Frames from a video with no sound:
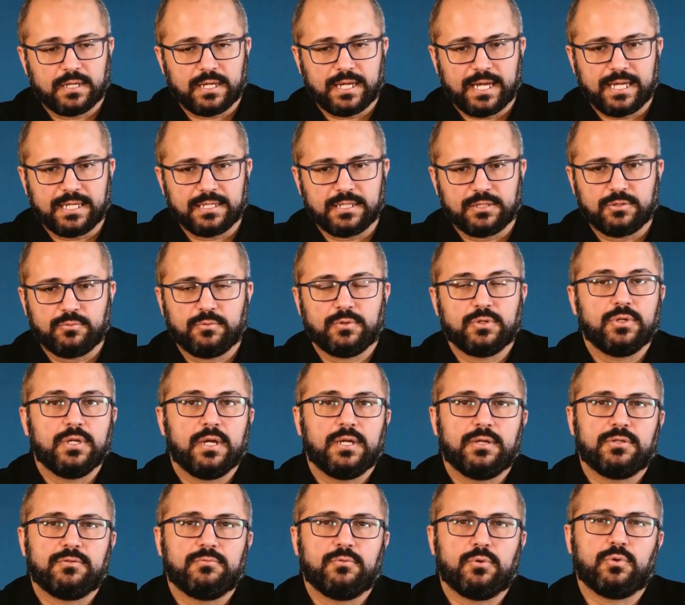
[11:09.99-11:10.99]
and it will
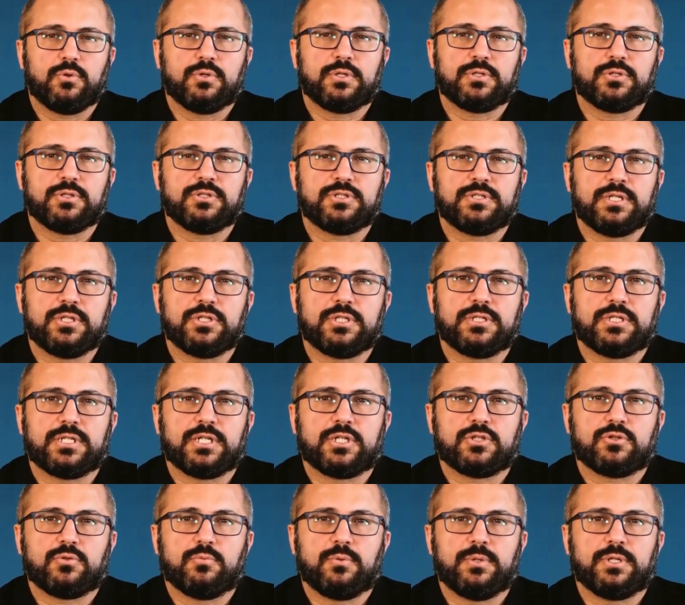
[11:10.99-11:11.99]
not fall into such a
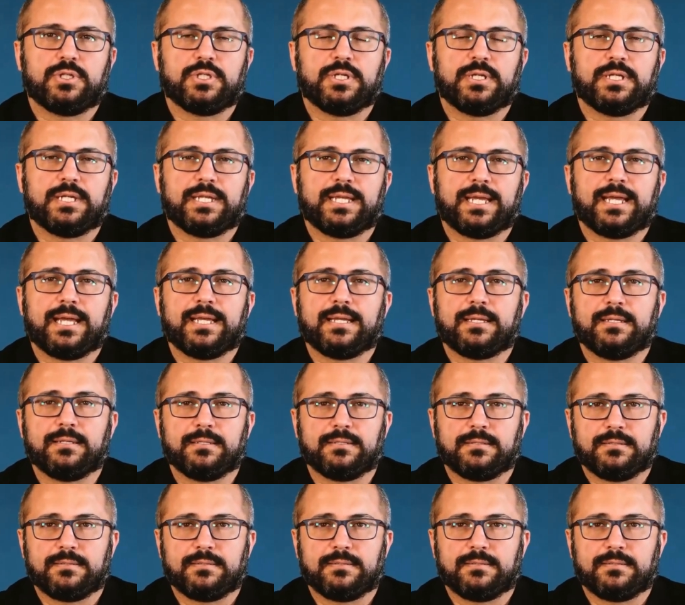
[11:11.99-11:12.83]
situation again.